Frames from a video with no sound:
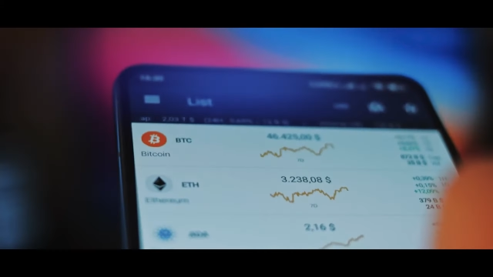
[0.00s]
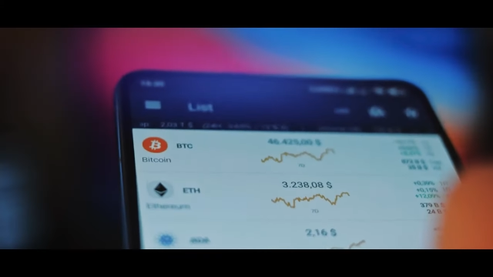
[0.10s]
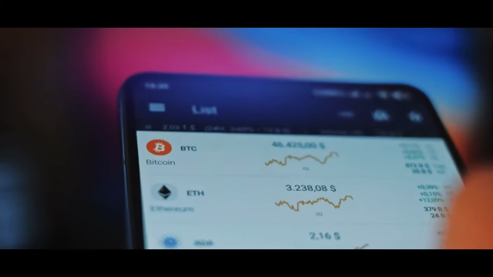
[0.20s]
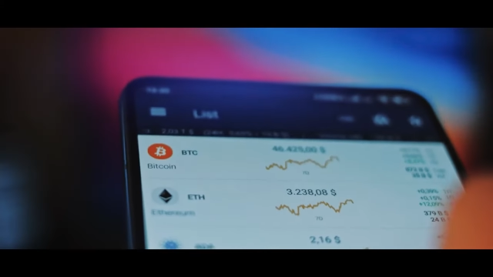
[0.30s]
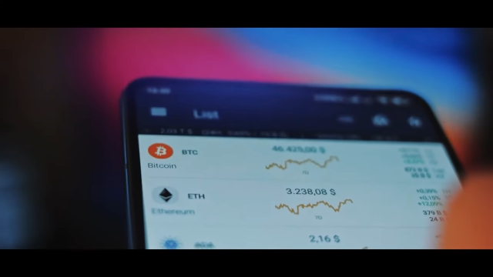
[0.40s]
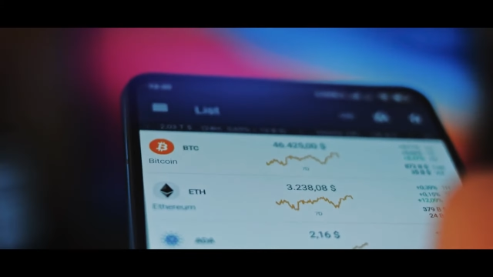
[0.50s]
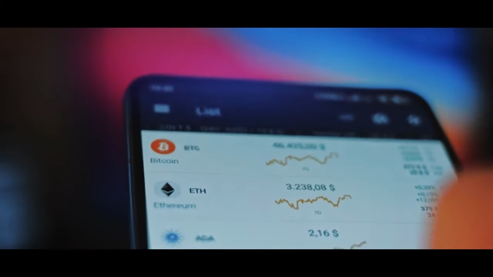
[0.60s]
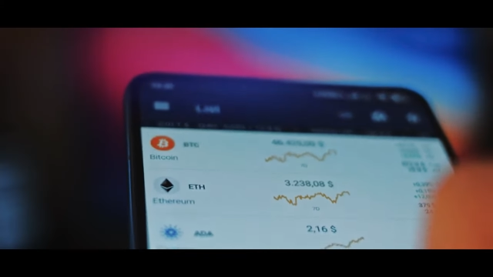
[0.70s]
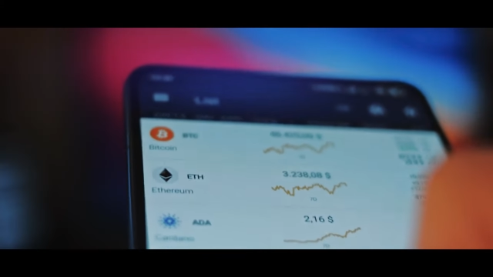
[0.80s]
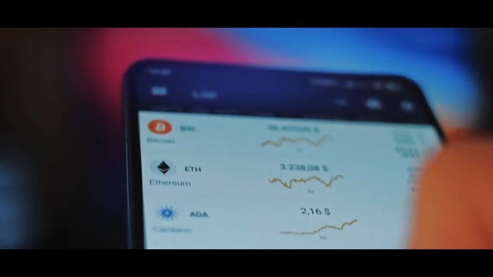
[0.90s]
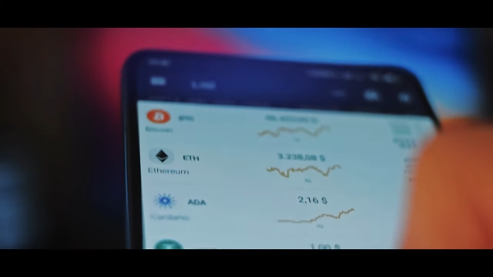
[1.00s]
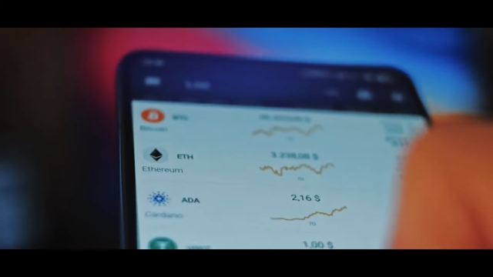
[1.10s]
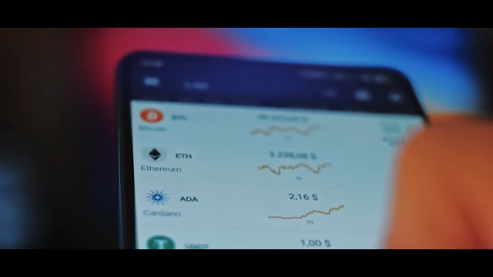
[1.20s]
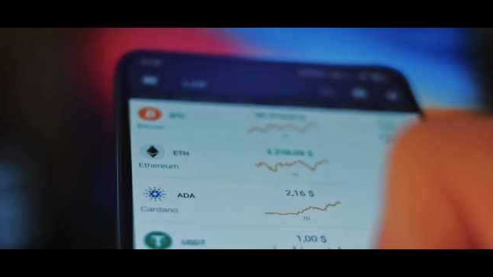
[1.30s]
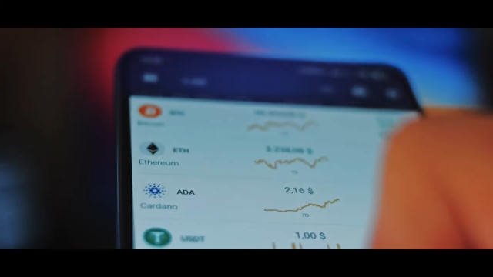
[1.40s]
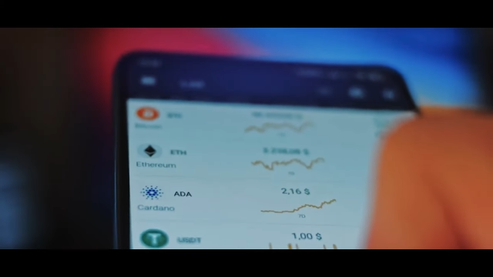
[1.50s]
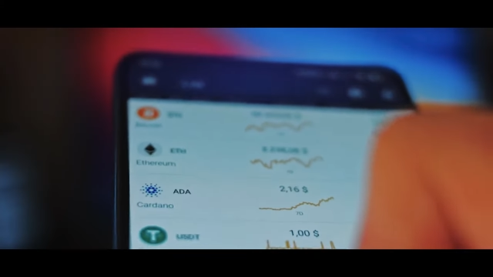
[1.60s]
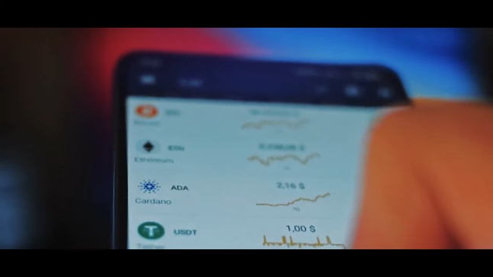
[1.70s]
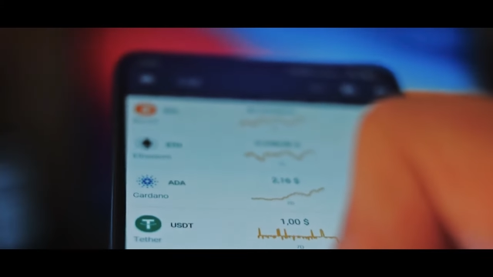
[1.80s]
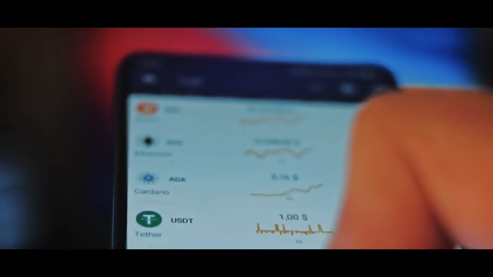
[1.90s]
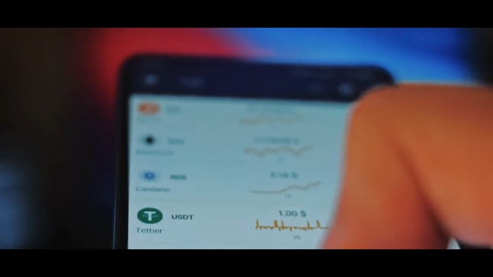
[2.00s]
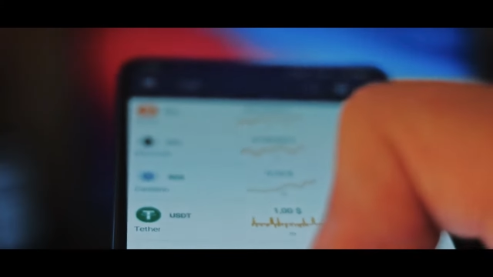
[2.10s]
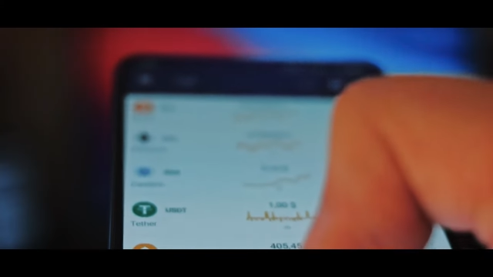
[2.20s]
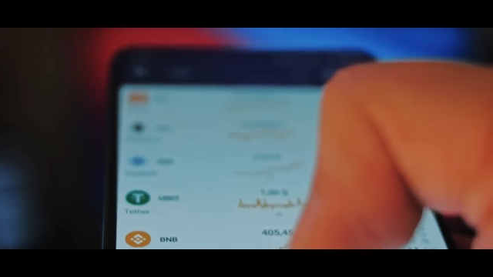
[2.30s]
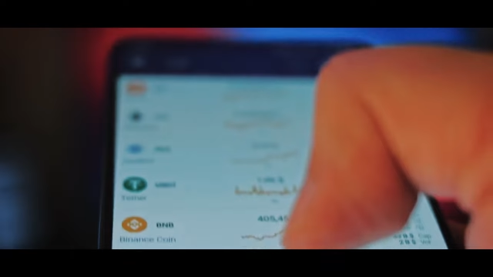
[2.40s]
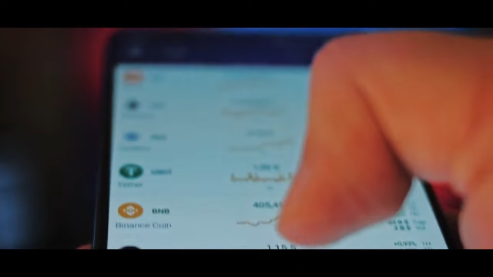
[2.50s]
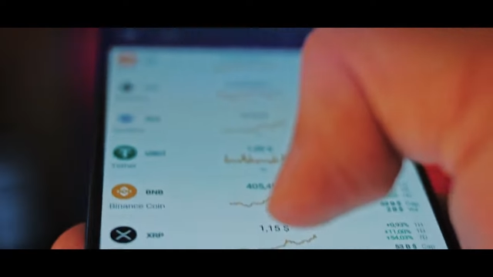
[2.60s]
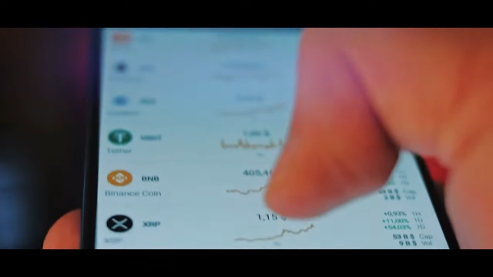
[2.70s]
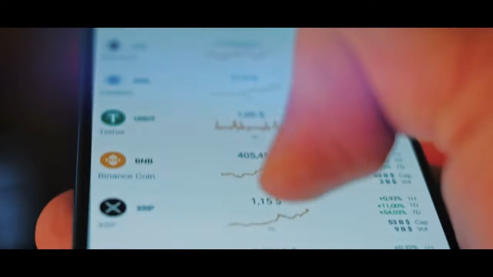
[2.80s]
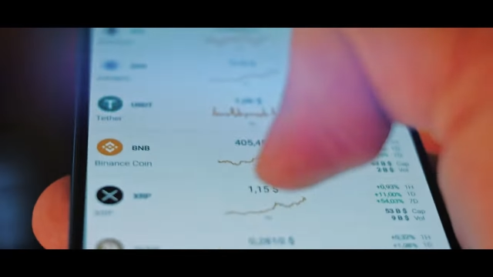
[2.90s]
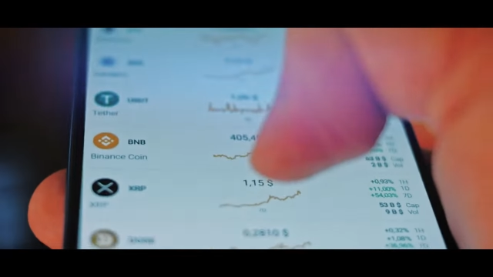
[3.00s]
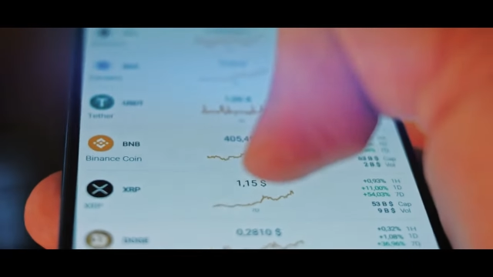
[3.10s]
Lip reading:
Nobody's mouth can be seen.